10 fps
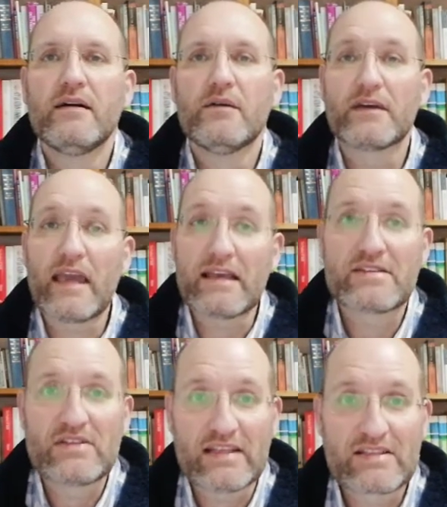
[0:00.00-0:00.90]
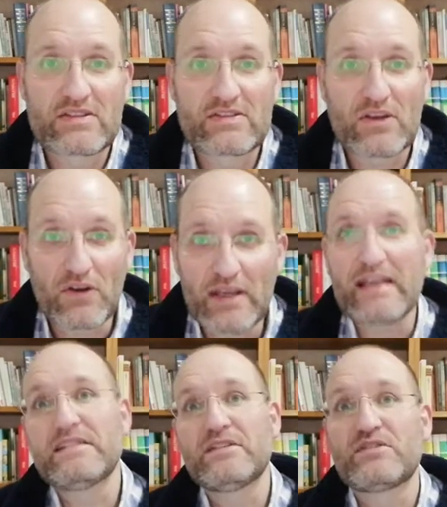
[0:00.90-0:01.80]
Well, yes, it's so
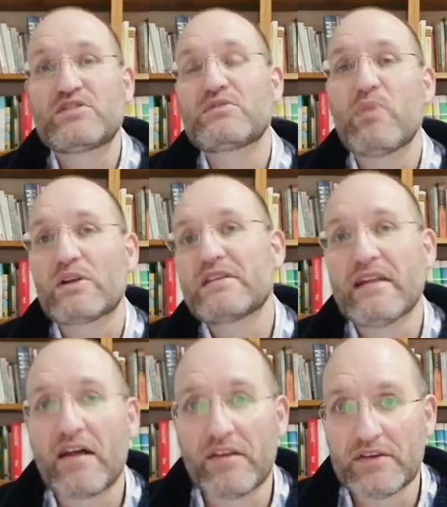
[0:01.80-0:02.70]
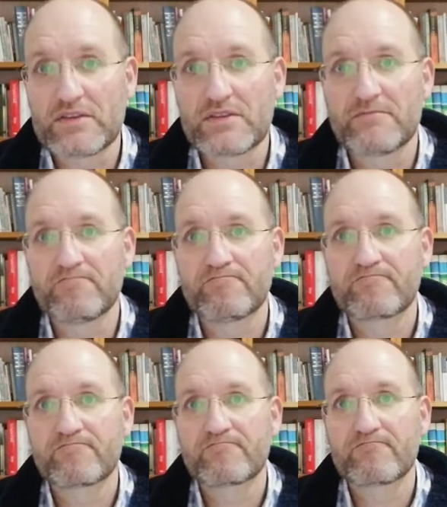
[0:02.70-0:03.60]
easy to spot in others
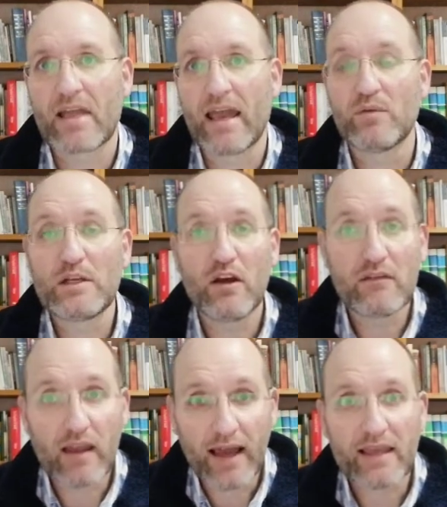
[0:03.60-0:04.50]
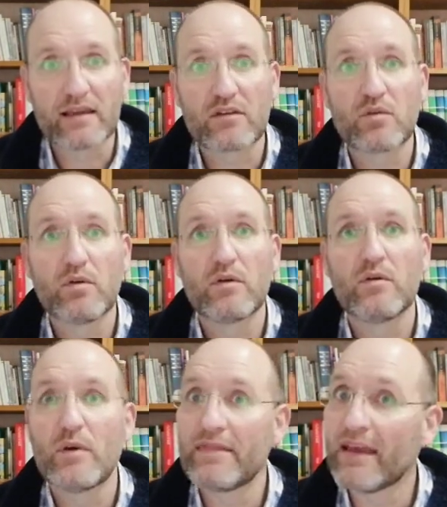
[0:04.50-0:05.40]
and we don't like it
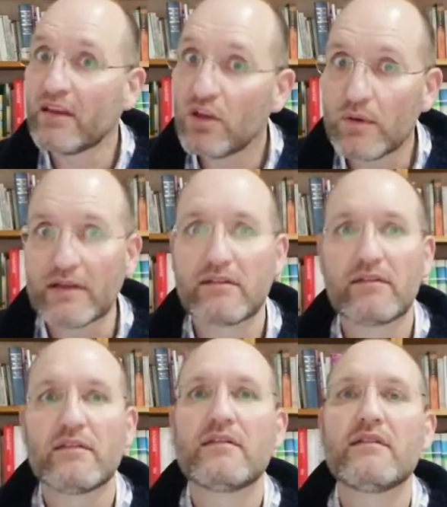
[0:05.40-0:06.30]
when they do it.